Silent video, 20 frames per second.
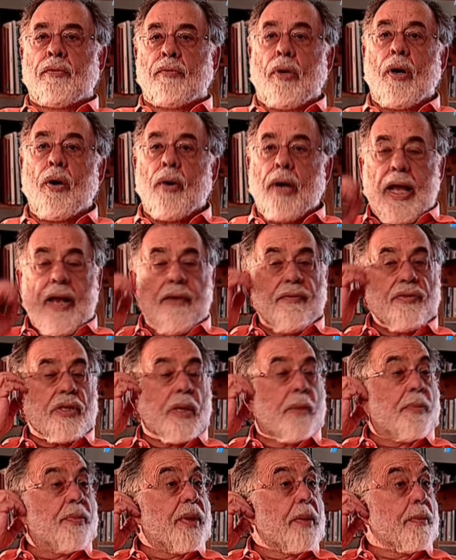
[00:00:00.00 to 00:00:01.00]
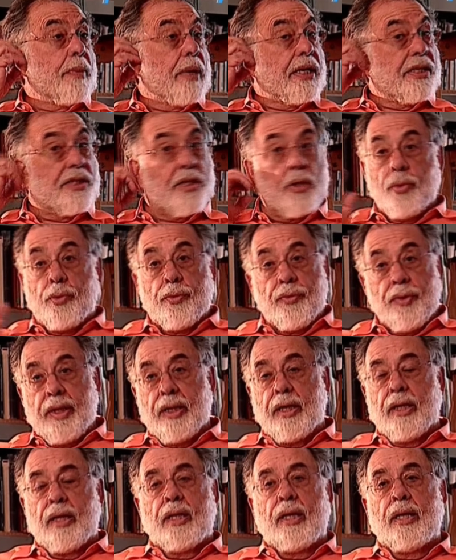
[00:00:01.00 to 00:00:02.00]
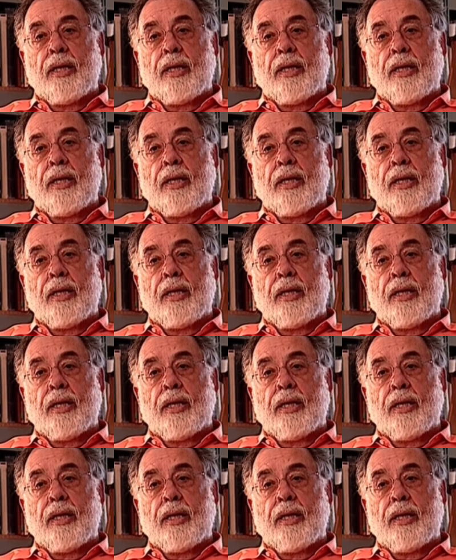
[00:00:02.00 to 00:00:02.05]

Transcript: wow, I have something, but I still won't read it.